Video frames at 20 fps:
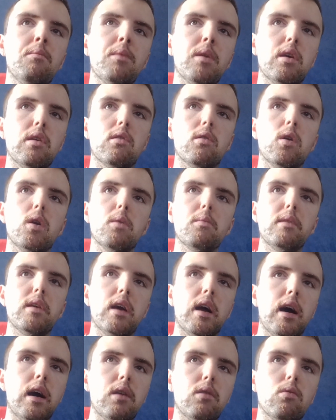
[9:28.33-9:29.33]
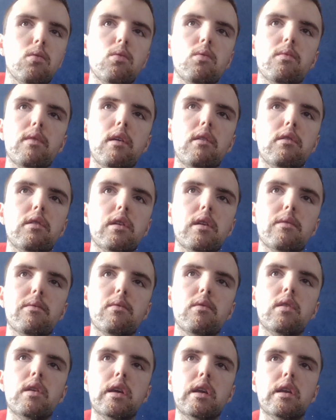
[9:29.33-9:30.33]
is going to be handled very
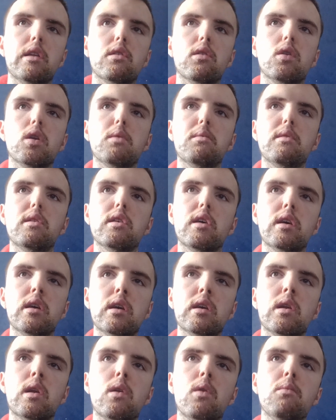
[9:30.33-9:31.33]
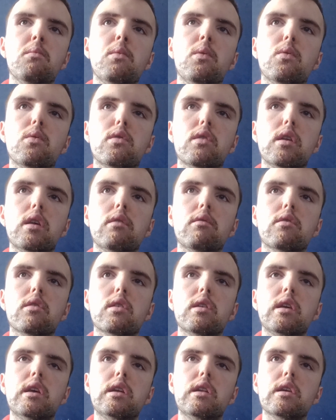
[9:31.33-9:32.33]
differently, and it's going to be taken a lot more
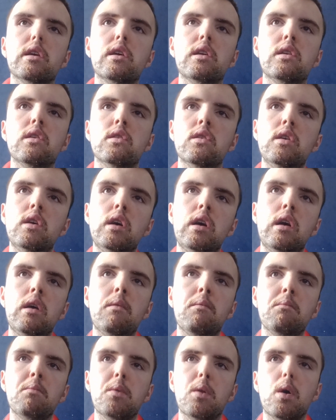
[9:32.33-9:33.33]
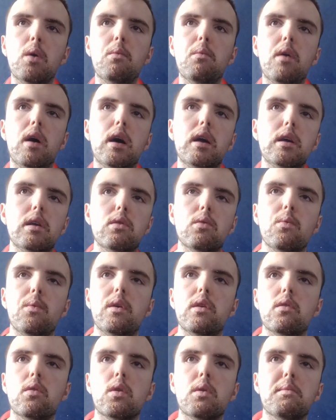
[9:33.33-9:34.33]
seriously than a white... It's
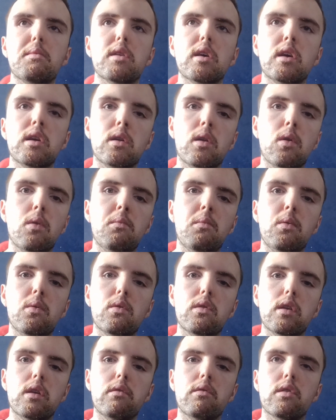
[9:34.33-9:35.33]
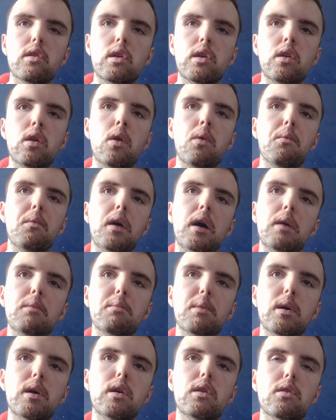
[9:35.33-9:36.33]
always going to be taken a lot more seriously than a
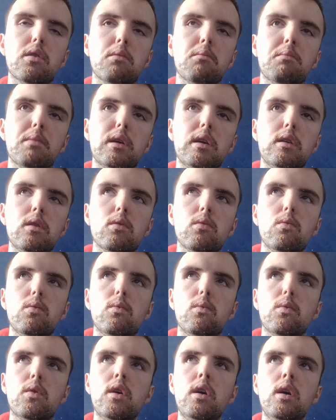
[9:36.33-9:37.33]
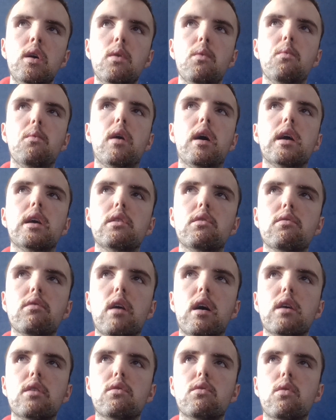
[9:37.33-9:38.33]
white person being called white
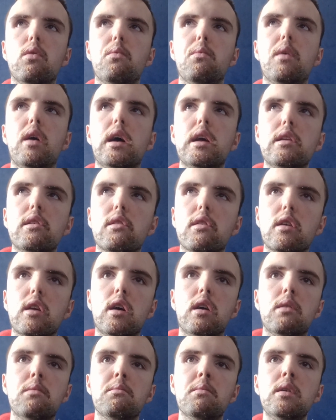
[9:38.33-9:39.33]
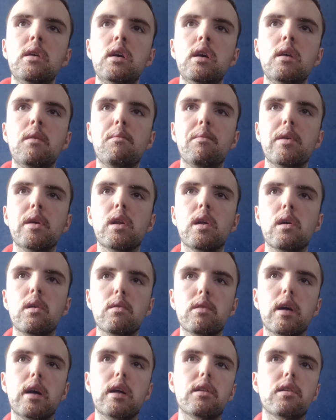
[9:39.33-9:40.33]
trash or white scum. You
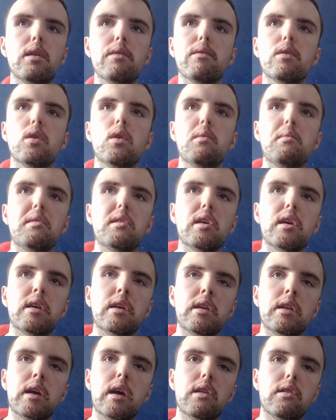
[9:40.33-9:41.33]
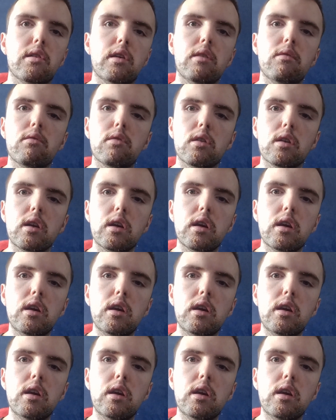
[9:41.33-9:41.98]
know, that's never going to be taken that seriously.